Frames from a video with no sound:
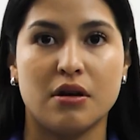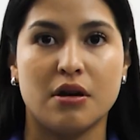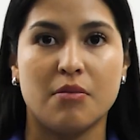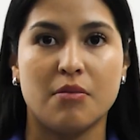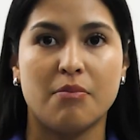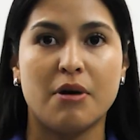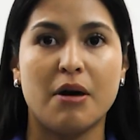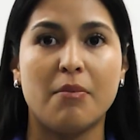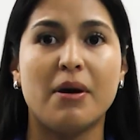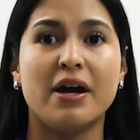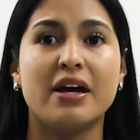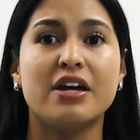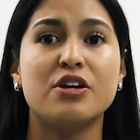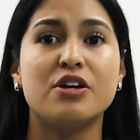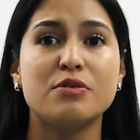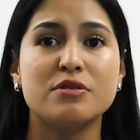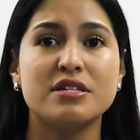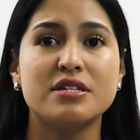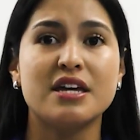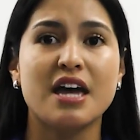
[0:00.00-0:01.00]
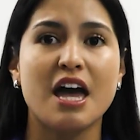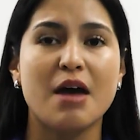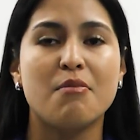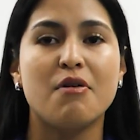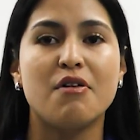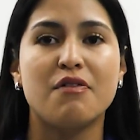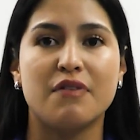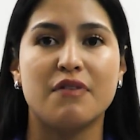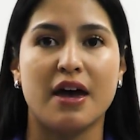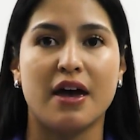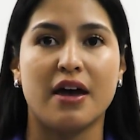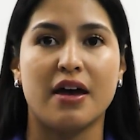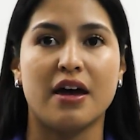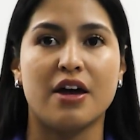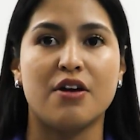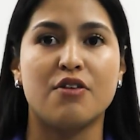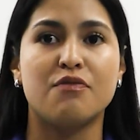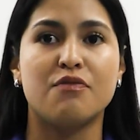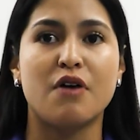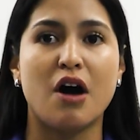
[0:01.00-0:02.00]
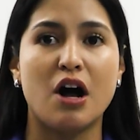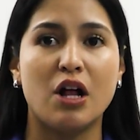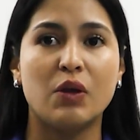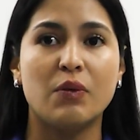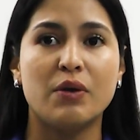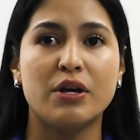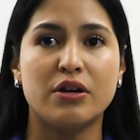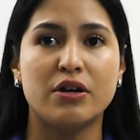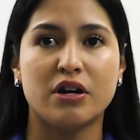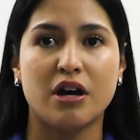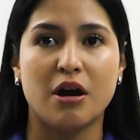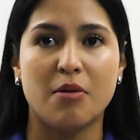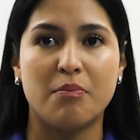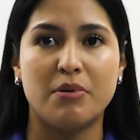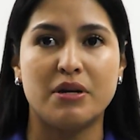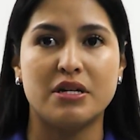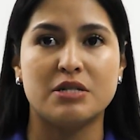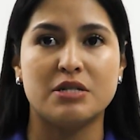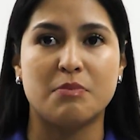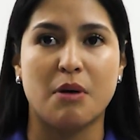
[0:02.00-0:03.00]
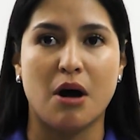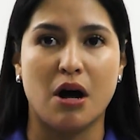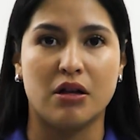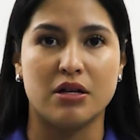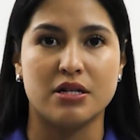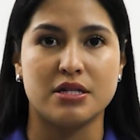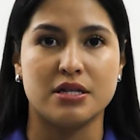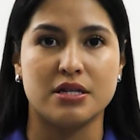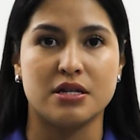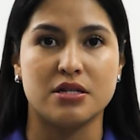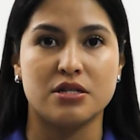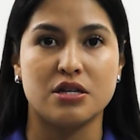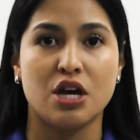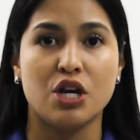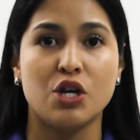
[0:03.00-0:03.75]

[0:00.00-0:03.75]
But by using MFA and following your company's policies,